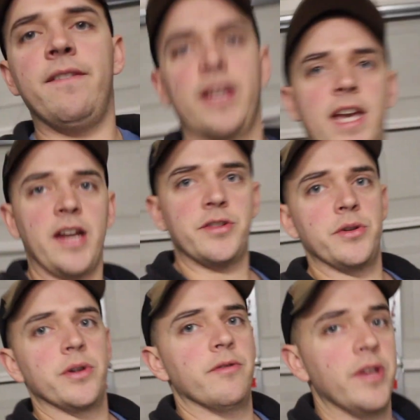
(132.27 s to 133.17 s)

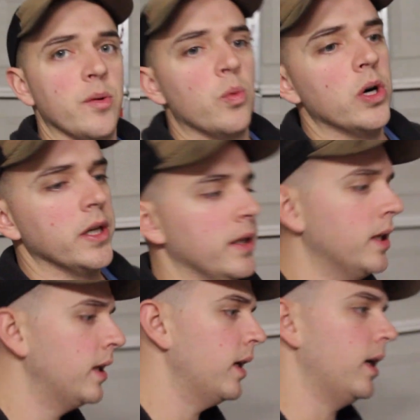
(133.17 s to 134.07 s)
K-Tuner V1,
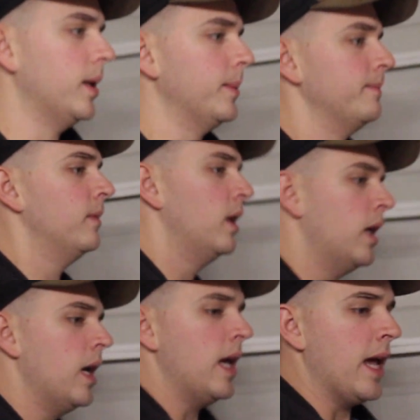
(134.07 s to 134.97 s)

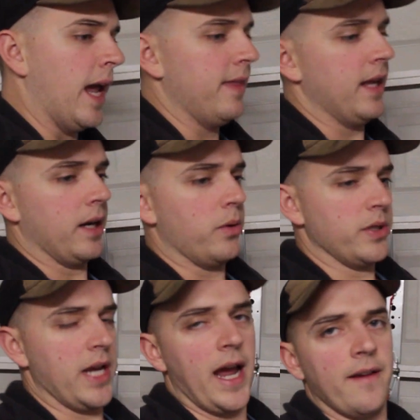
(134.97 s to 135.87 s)
and then of
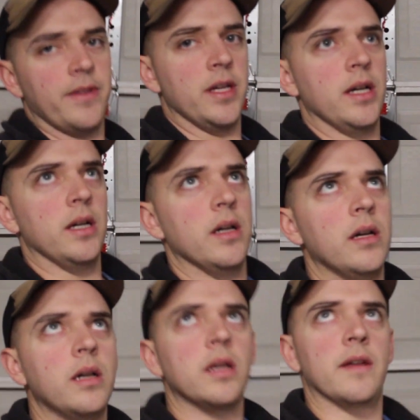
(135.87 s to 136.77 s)
course I have the
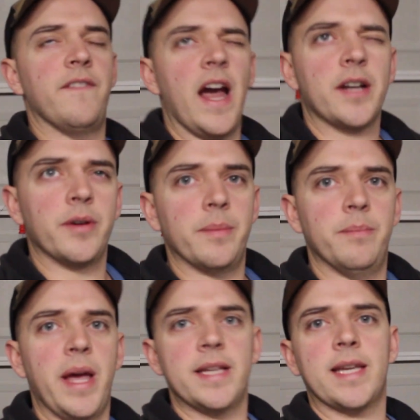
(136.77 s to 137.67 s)
factory
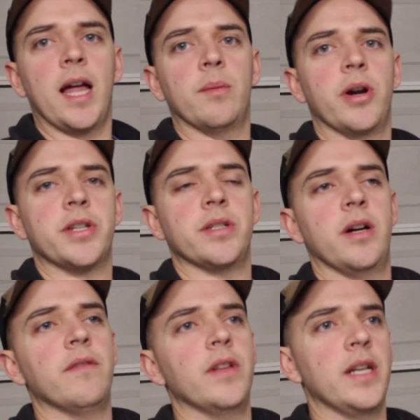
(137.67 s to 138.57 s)
base calibration
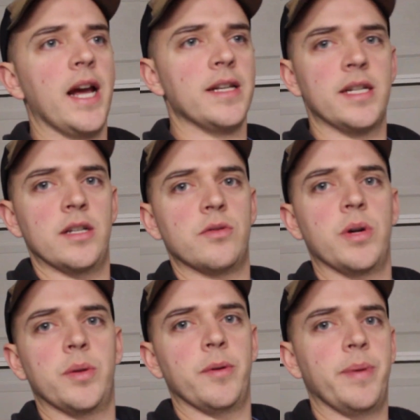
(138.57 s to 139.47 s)
of the 19 to
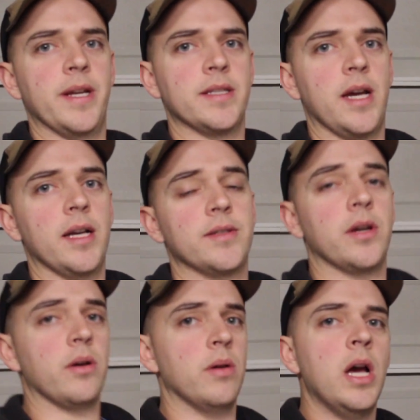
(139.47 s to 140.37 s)
23 psi.
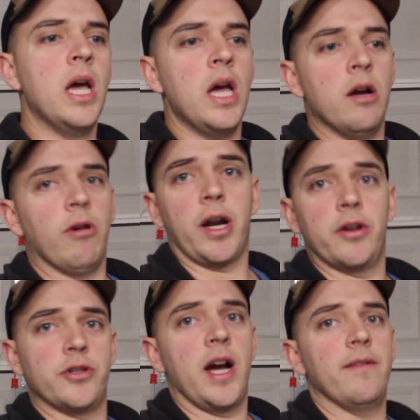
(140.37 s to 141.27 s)
So
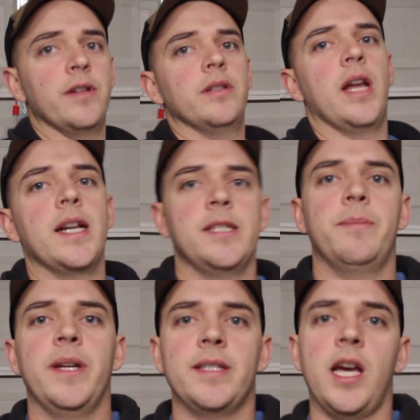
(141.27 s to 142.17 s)
regular driving
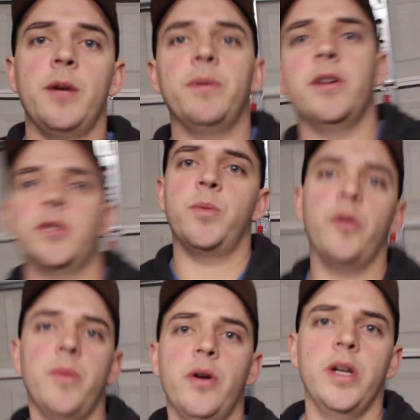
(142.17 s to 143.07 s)
19 psi, you put it in
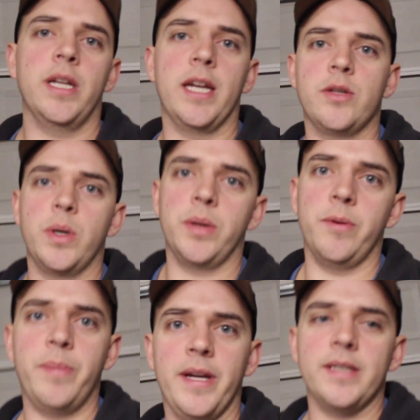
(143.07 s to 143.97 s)
sport mode and you get
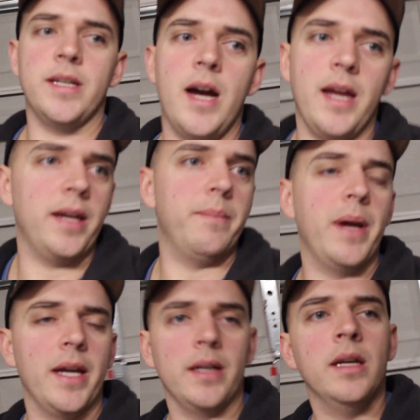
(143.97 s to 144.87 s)
23 psi. And
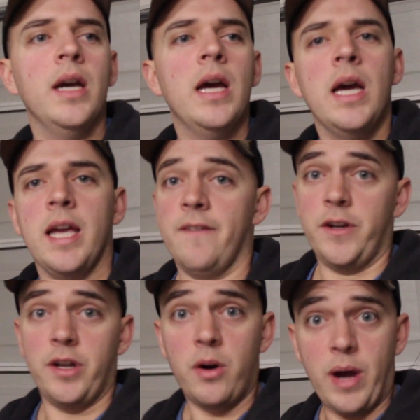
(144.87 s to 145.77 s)
man, if
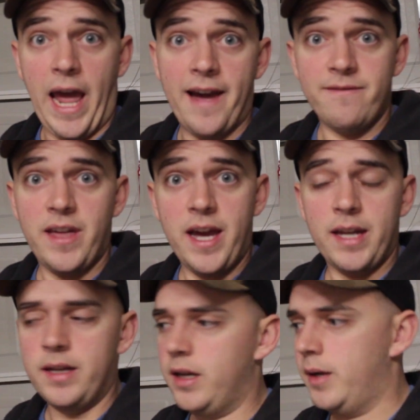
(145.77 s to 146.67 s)
you don't have
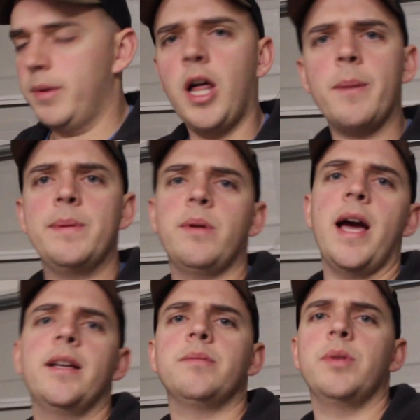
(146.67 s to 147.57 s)
that, a lot of people
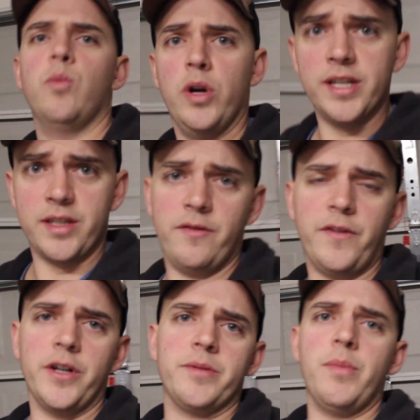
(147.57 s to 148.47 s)
ask me, what is the
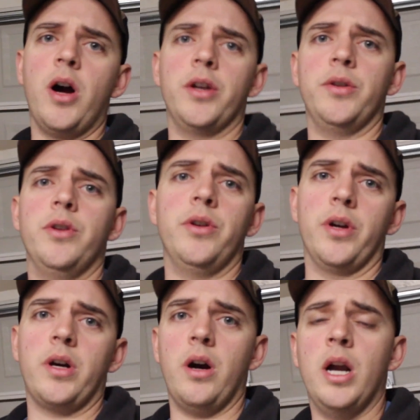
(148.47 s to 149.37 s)
first mod you do to
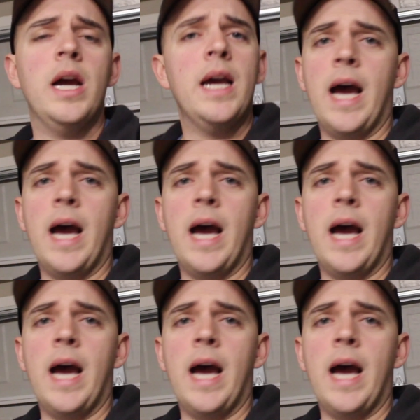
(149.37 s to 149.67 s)
your car?